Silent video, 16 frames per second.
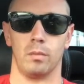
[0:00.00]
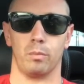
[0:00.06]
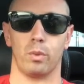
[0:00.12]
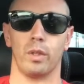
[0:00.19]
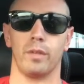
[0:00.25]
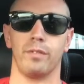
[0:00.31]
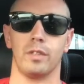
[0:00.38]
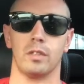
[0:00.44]

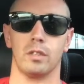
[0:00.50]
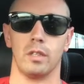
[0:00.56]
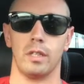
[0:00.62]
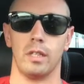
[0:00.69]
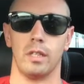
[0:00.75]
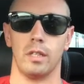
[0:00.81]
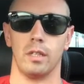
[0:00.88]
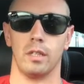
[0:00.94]

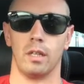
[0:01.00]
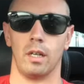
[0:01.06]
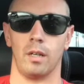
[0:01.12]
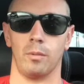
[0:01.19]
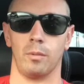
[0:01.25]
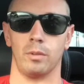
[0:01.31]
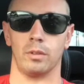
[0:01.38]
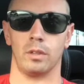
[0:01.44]
previously,
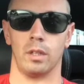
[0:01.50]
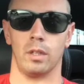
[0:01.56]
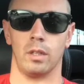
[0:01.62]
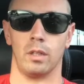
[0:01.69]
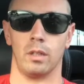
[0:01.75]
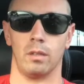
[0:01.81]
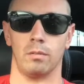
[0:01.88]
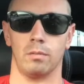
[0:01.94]
I was
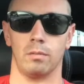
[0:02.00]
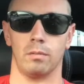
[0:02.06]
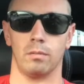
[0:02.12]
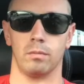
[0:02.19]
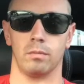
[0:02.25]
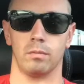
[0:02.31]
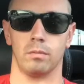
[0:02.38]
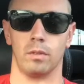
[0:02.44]
a
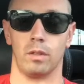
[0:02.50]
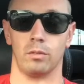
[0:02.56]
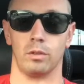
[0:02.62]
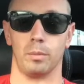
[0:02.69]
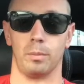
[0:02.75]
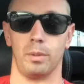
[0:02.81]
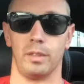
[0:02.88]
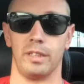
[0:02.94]

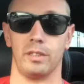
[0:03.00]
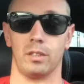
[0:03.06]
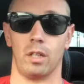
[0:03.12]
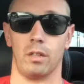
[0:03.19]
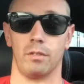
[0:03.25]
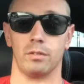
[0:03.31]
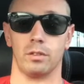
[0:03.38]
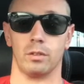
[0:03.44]
police
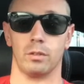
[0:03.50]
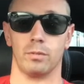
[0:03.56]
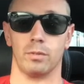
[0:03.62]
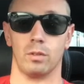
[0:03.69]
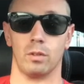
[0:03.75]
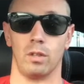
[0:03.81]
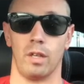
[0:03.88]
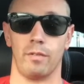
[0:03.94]
officer
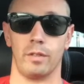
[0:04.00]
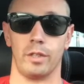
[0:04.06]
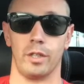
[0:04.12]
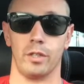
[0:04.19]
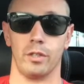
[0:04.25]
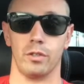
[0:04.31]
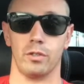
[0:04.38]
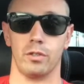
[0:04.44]
for 11
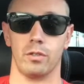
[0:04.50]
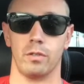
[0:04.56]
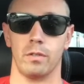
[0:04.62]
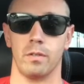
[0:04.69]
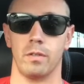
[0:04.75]
years.